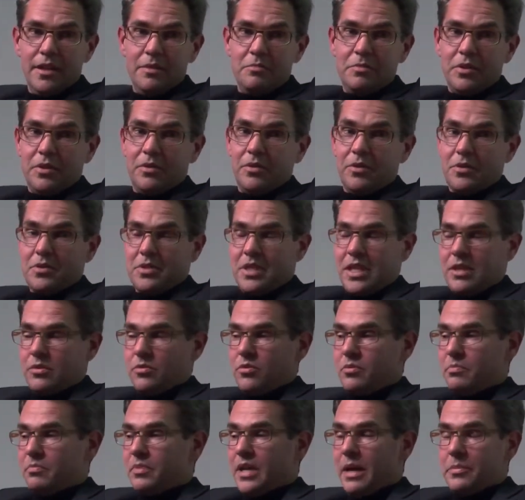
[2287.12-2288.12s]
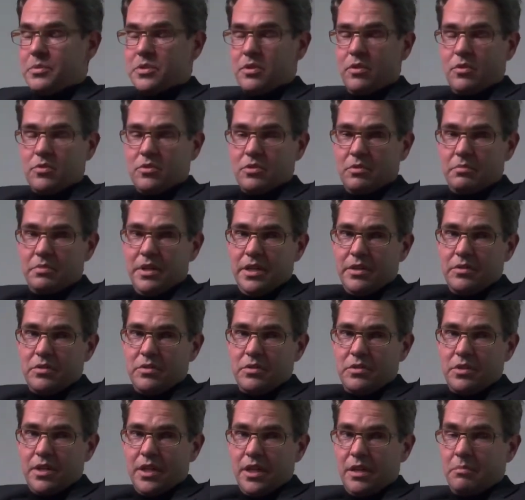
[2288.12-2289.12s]
because that could perhaps also be
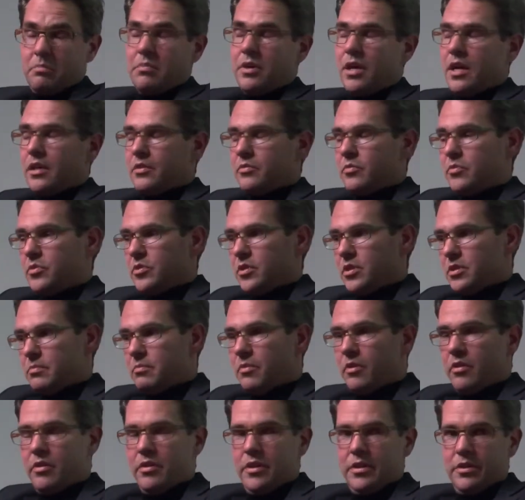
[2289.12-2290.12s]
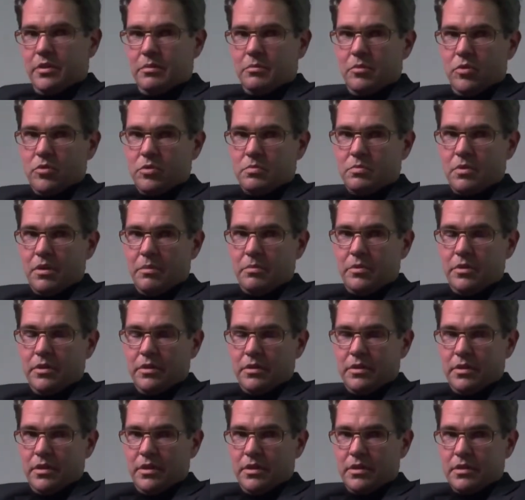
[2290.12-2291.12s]
interesting, apart from just borrowing the most
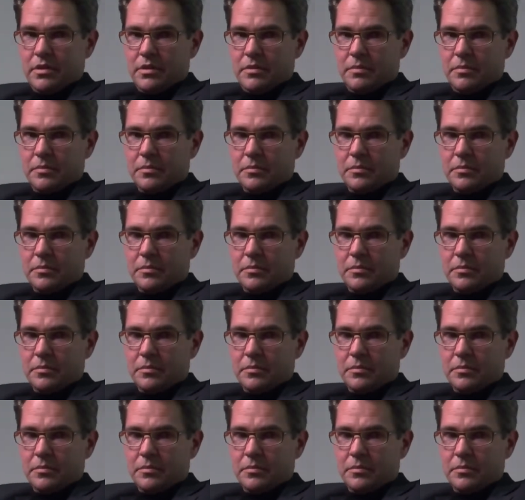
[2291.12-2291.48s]
popular things.